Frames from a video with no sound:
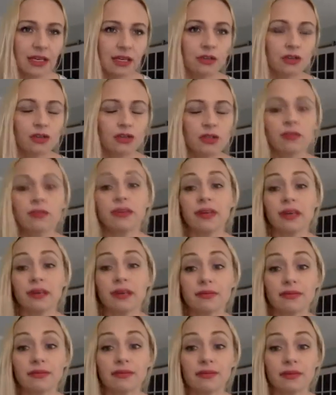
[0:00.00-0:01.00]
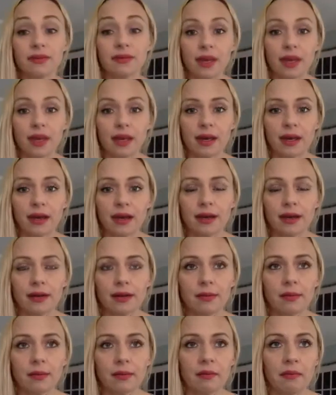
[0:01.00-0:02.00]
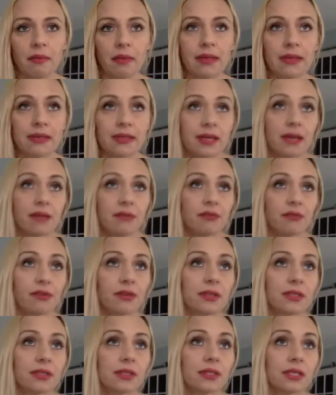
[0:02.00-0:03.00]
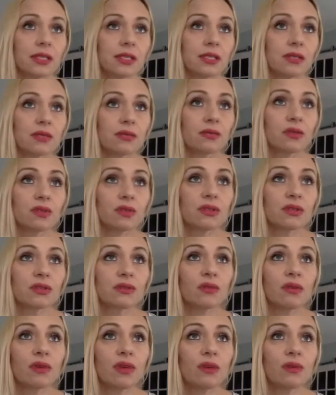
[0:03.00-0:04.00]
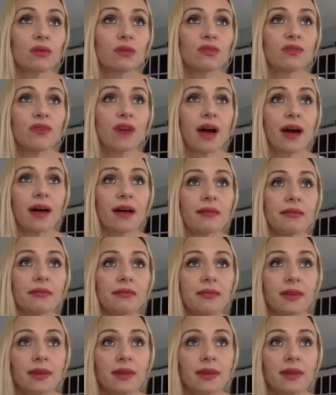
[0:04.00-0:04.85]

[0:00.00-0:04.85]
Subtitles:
to leave. And my son, for instance, he was 5,